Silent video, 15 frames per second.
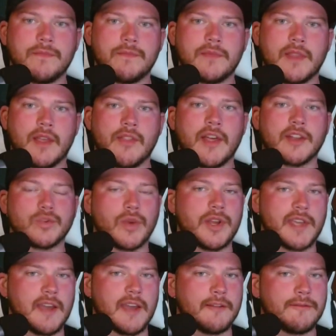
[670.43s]
And that is why you
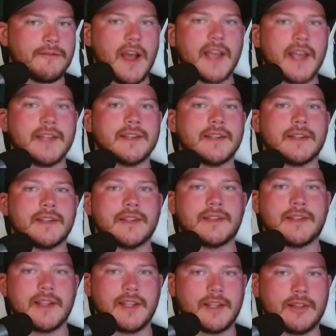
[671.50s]
can't find
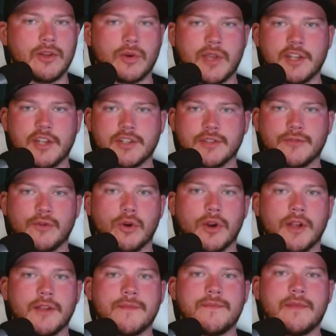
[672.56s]
any locations for
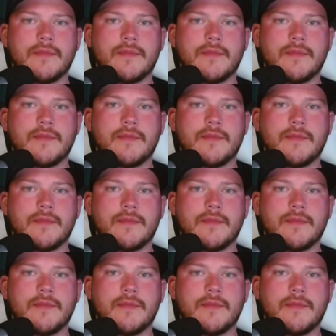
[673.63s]
it,